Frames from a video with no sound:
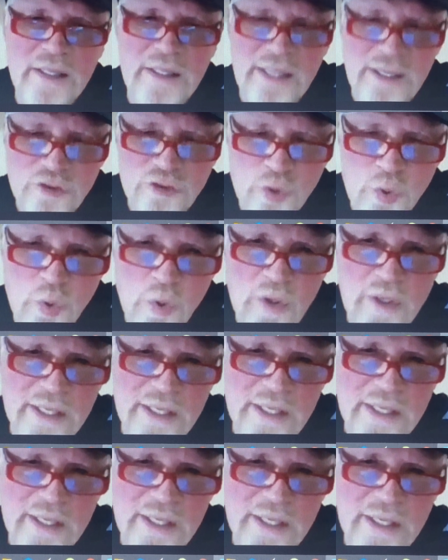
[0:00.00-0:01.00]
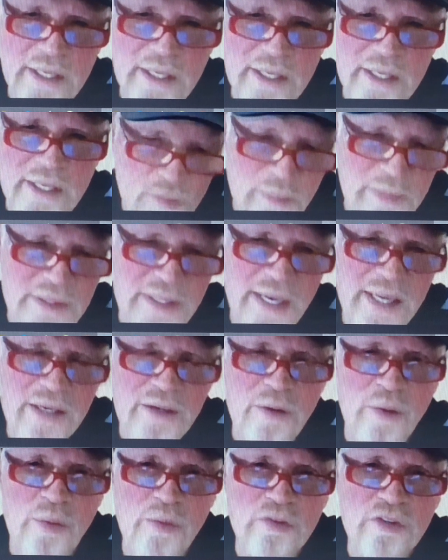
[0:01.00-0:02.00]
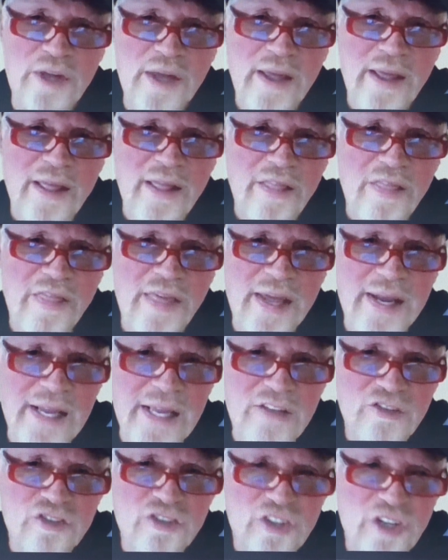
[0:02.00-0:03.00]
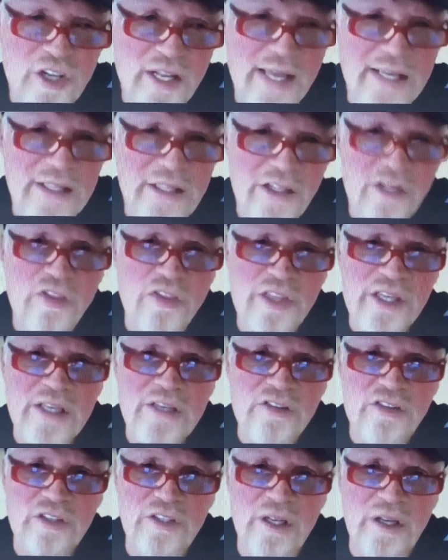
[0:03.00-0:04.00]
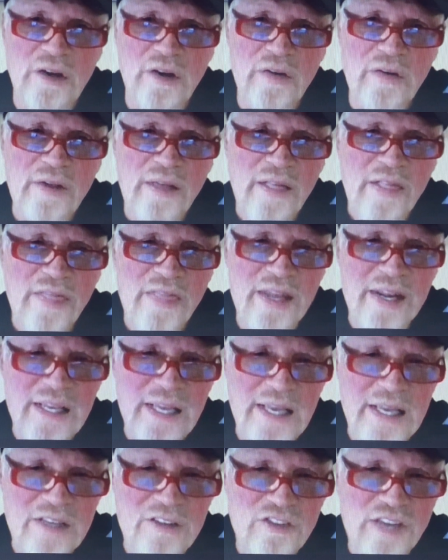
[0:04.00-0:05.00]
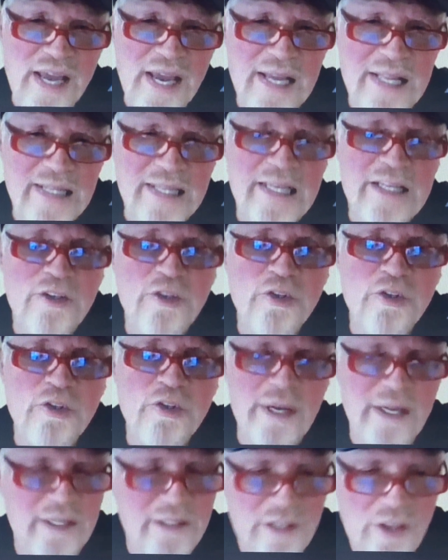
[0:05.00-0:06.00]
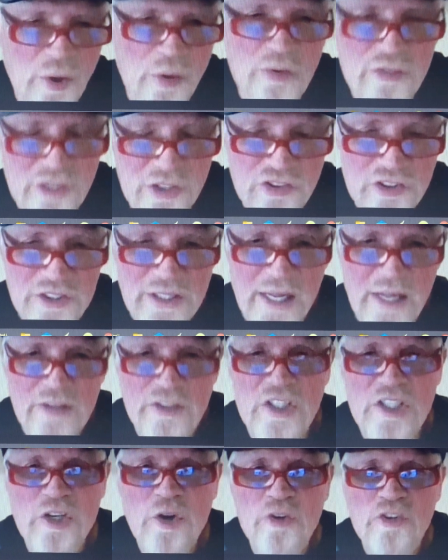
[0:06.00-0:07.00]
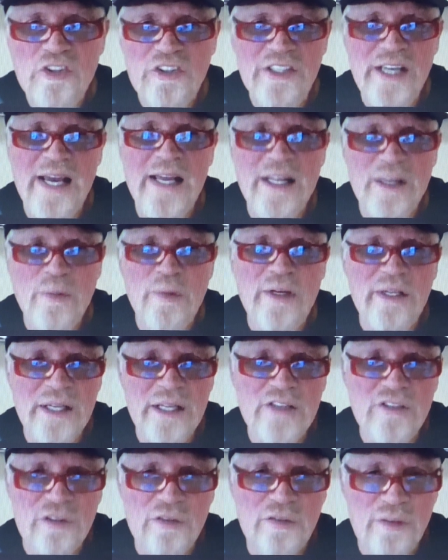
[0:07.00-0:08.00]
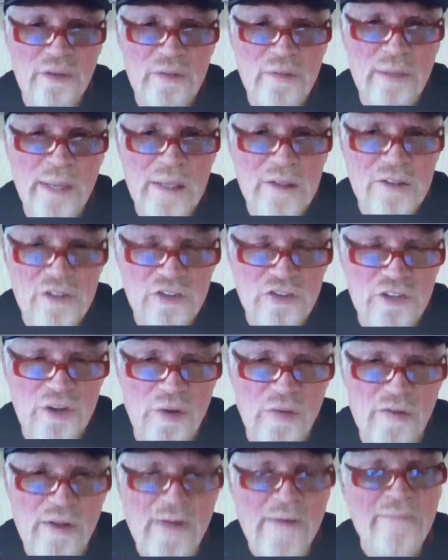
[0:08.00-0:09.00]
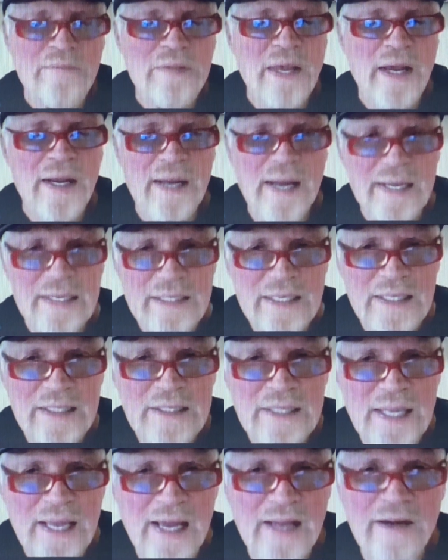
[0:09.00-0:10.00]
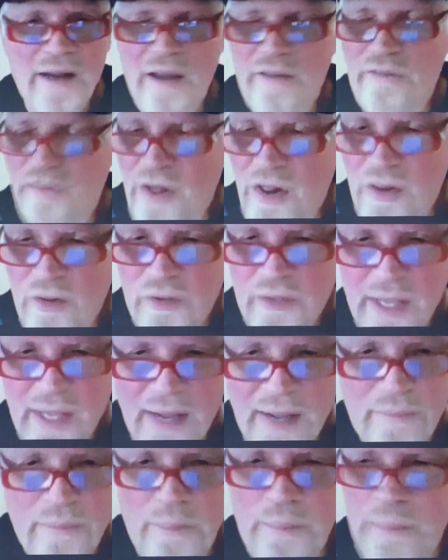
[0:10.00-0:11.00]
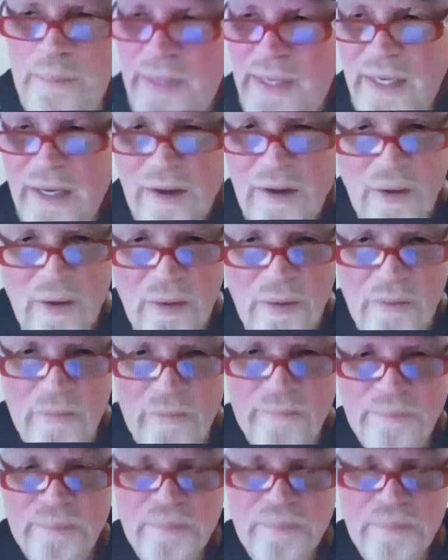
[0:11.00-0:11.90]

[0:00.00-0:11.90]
that's correlated to those botanicals, that it selected things in there that it knows it's intelligent, it knows exactly what it needs to balance itself. And I did that, I followed that, bingo.